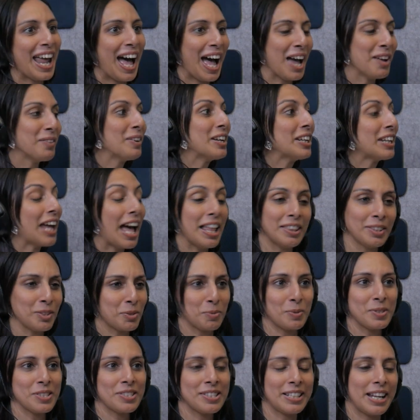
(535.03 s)
And I went, and
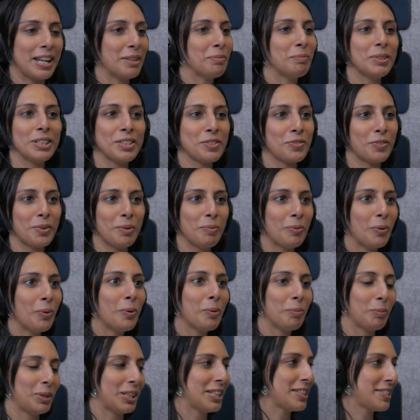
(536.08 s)
this was 10 minutes from
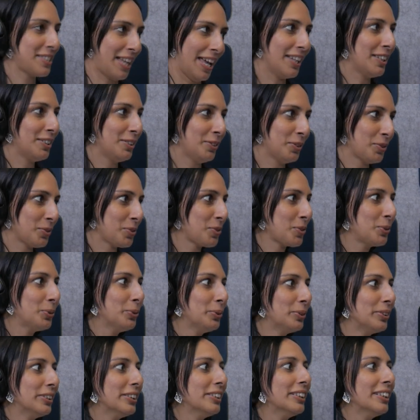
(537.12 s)
home, and he cycled to
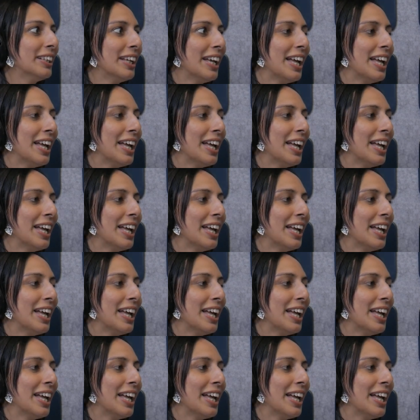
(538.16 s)
school.